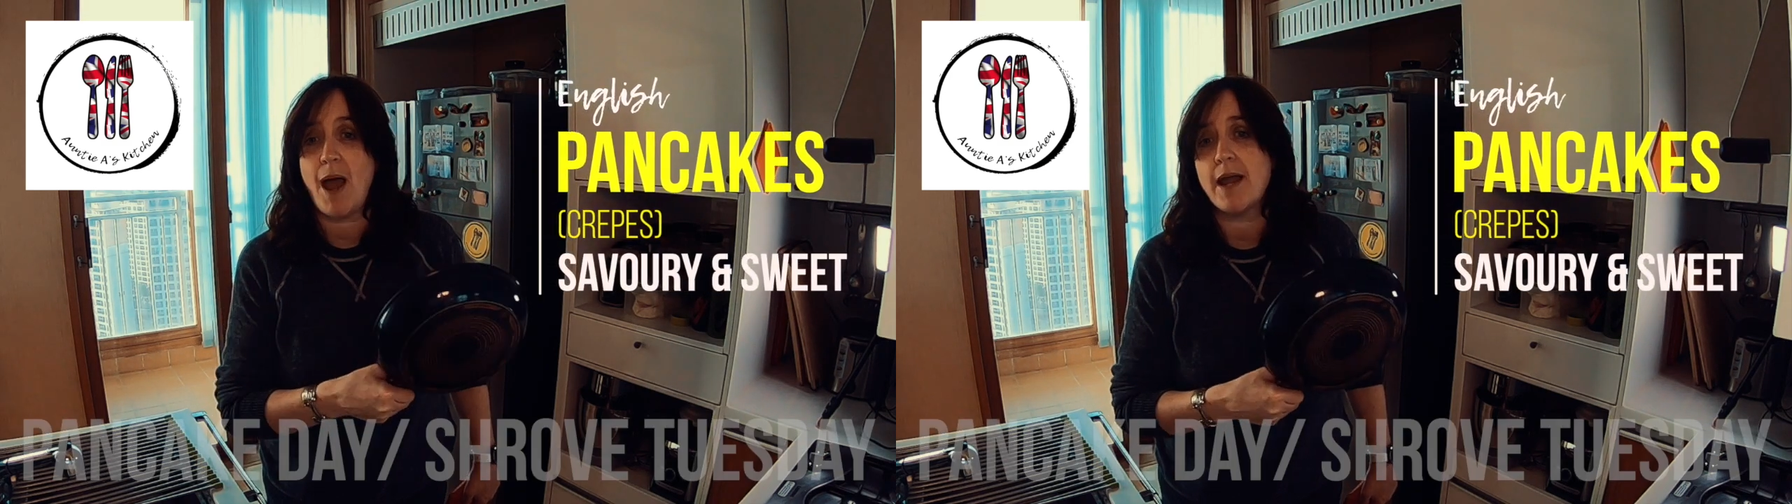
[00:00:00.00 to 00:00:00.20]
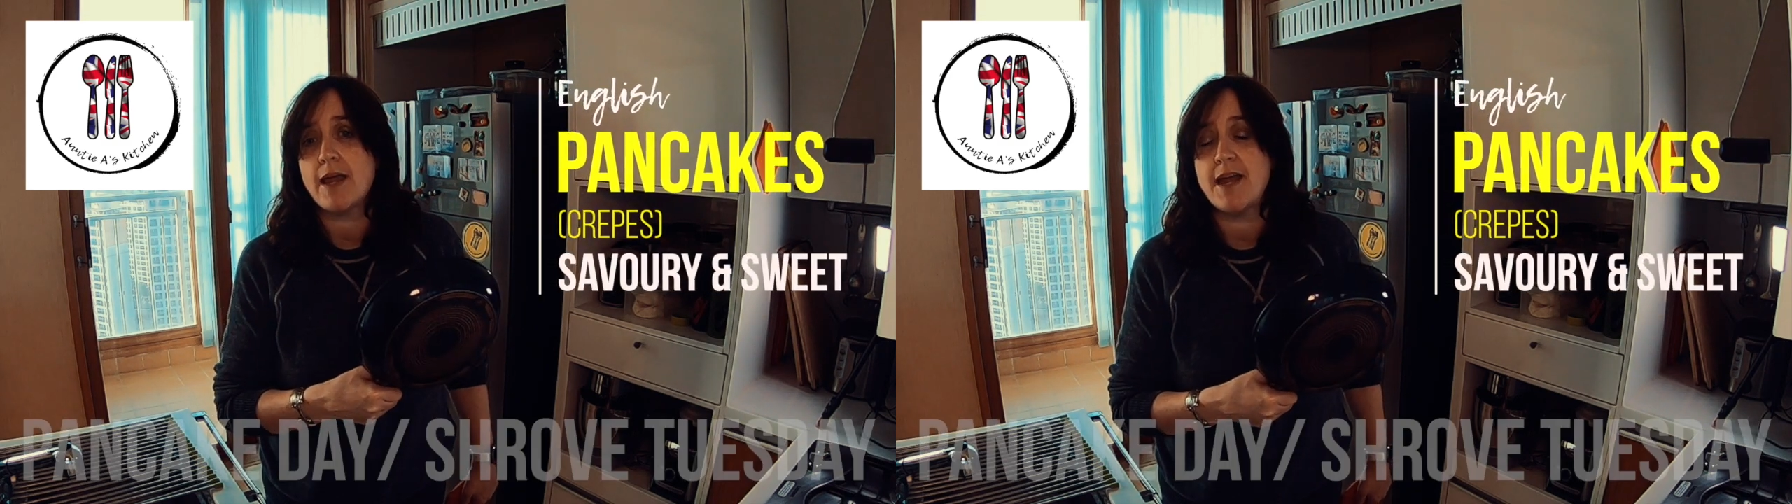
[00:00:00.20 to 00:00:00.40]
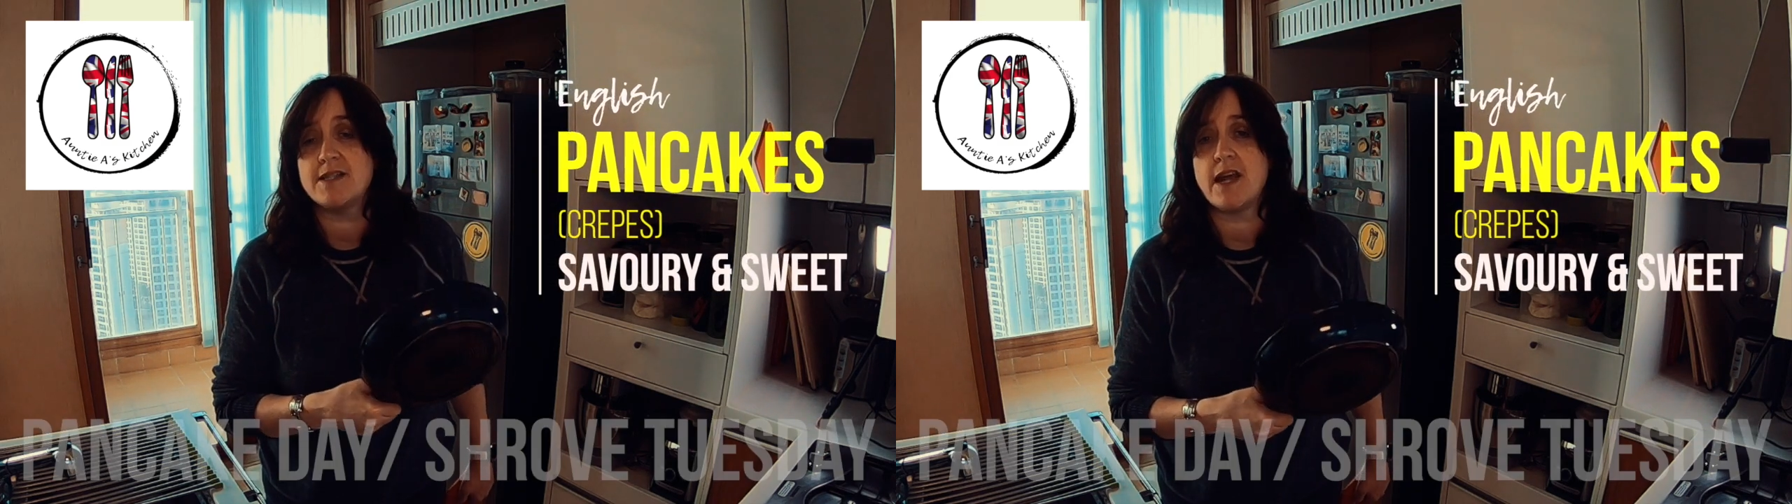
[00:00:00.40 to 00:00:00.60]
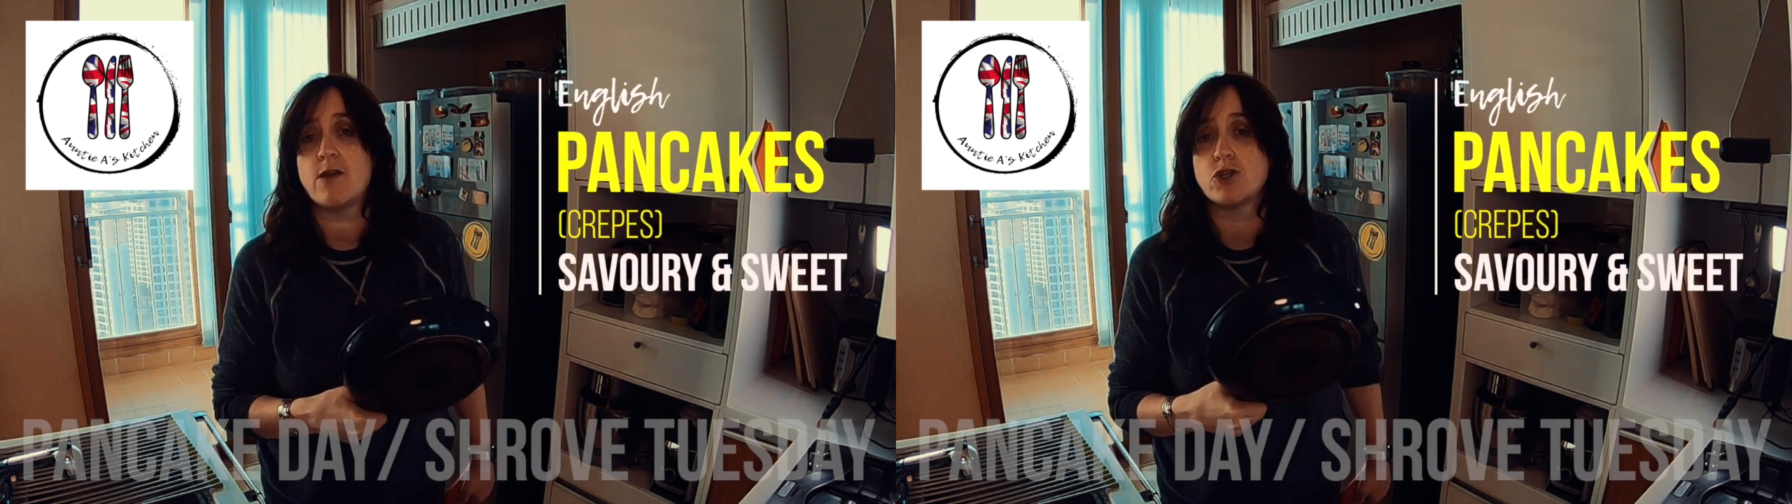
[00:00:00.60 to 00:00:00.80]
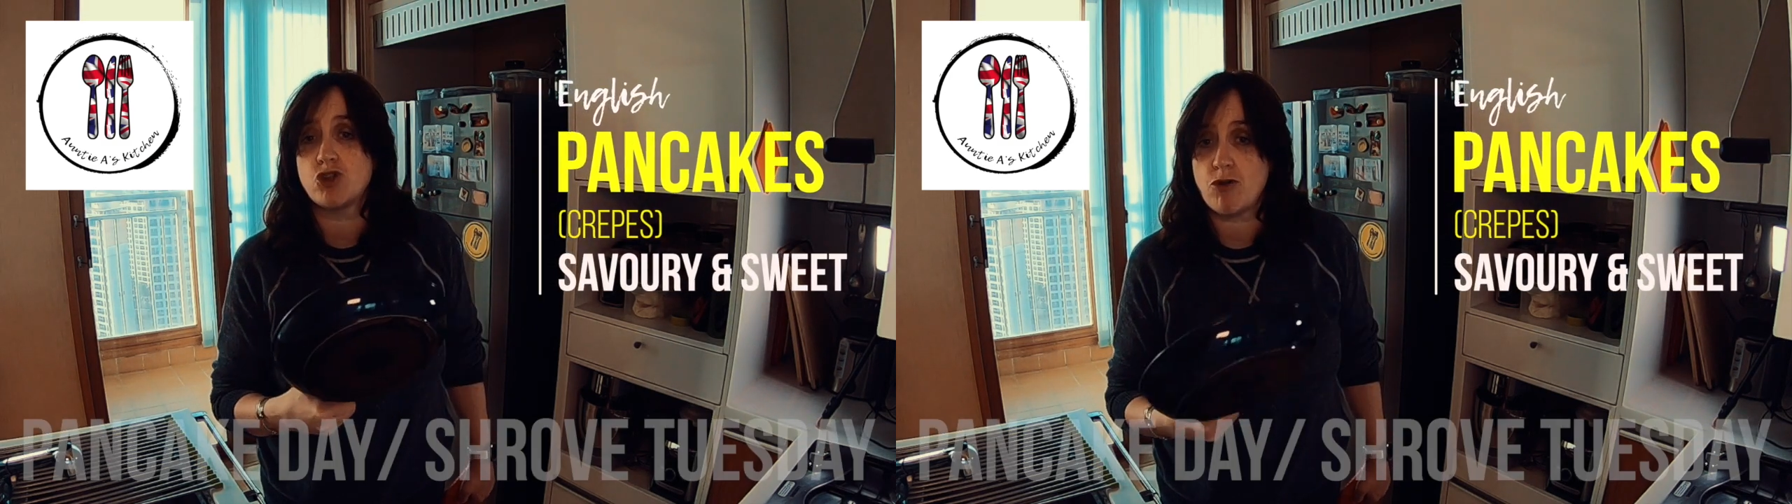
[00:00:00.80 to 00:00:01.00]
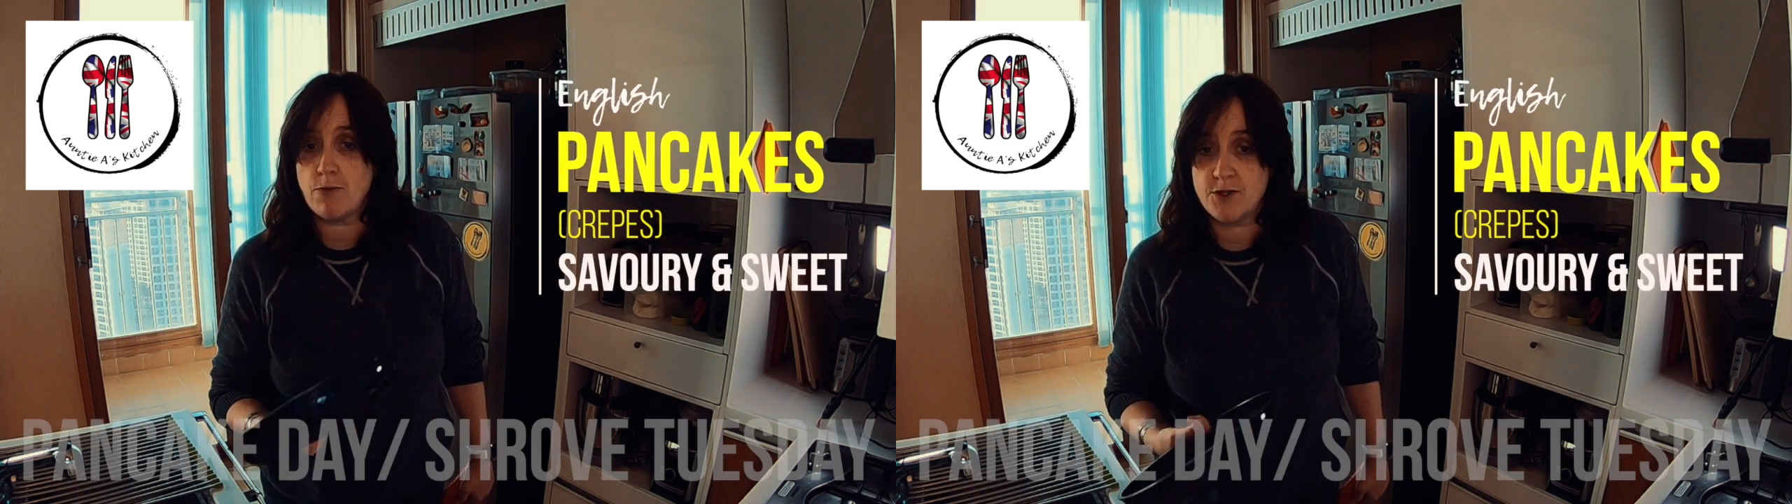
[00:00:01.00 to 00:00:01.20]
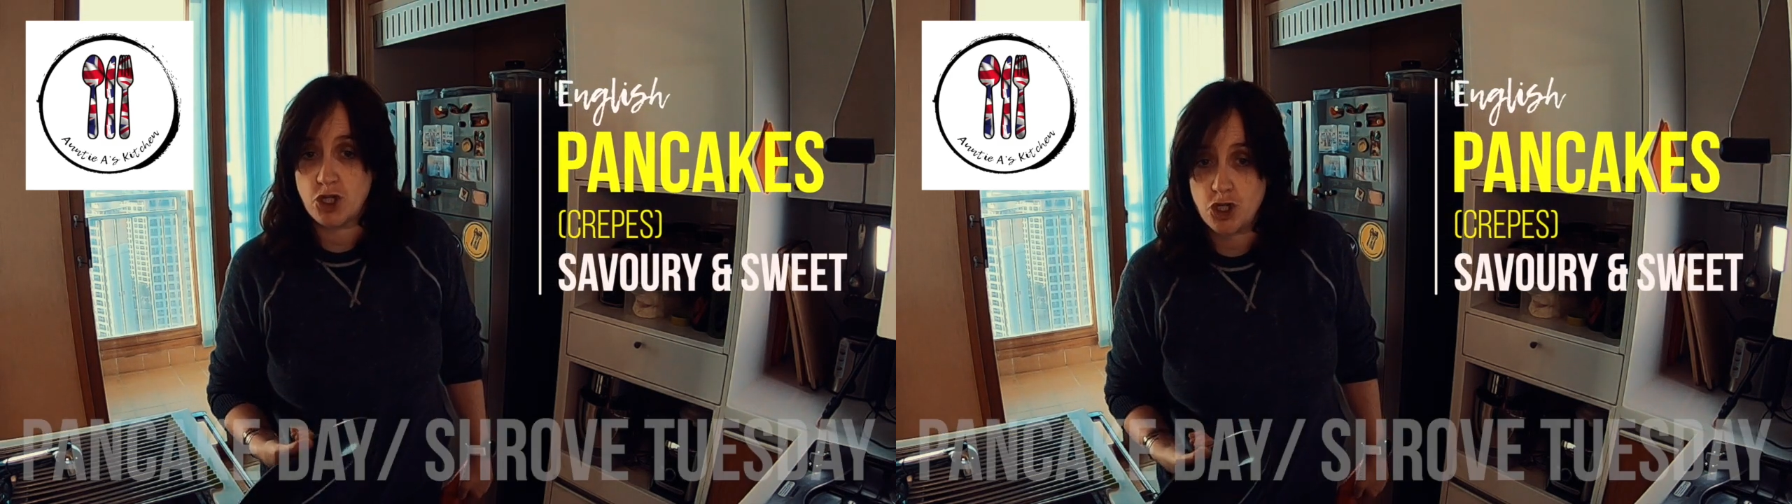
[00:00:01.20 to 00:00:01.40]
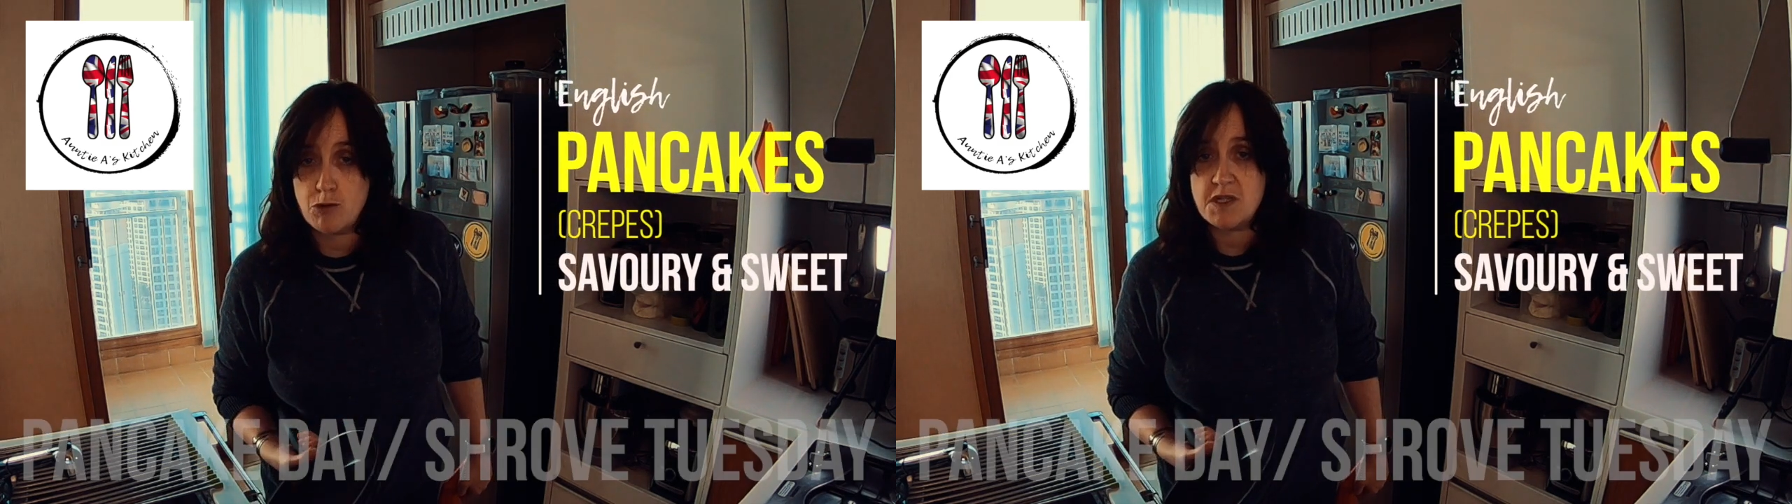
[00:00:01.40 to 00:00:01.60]
Pancake Day or Shrove
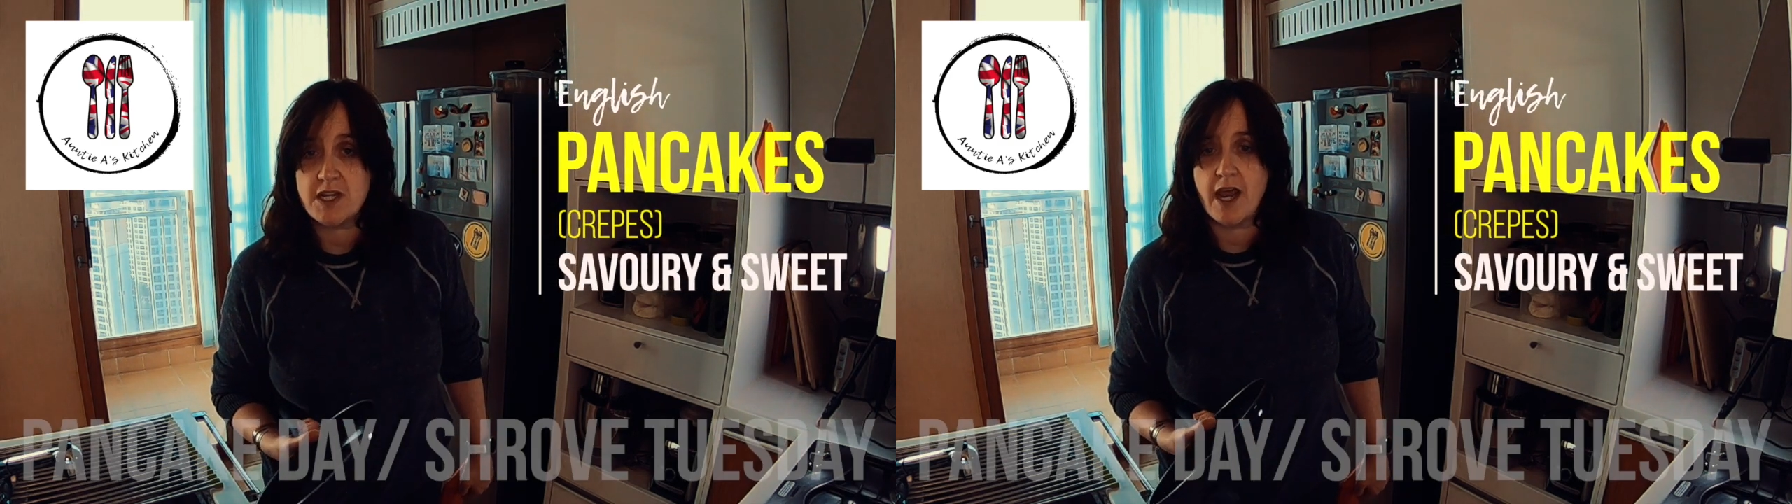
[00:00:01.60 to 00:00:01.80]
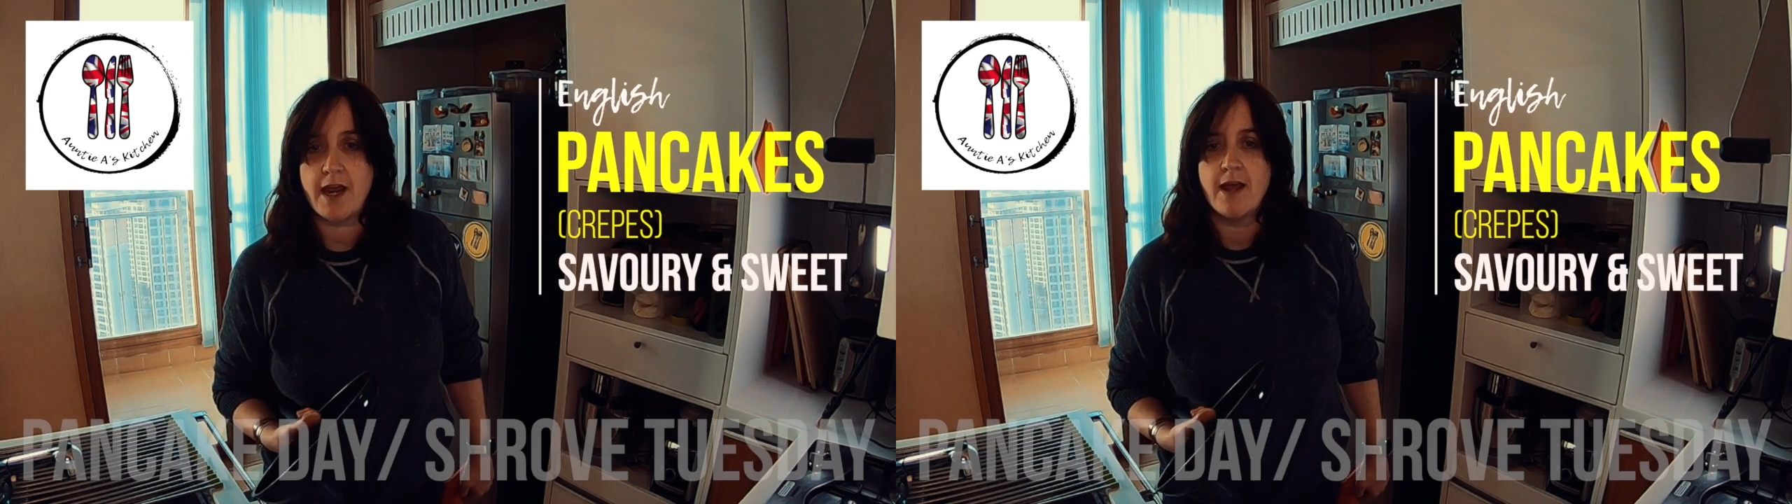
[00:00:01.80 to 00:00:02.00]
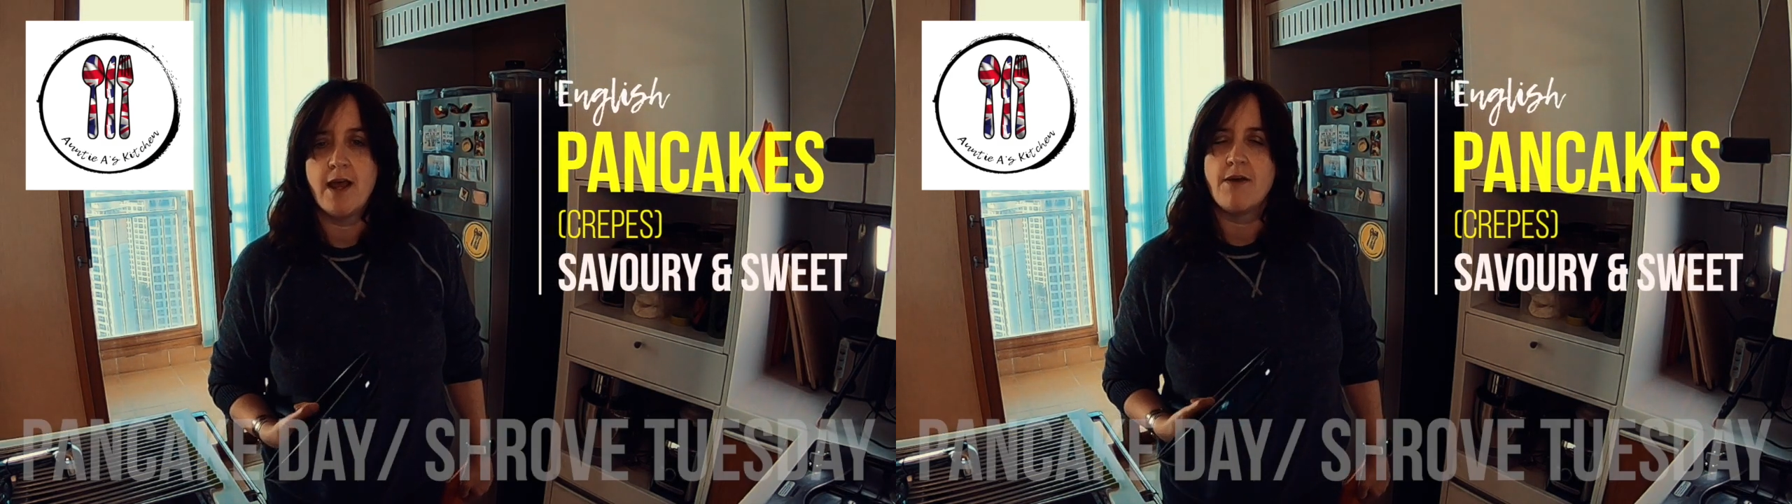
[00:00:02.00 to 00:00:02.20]
Tuesday.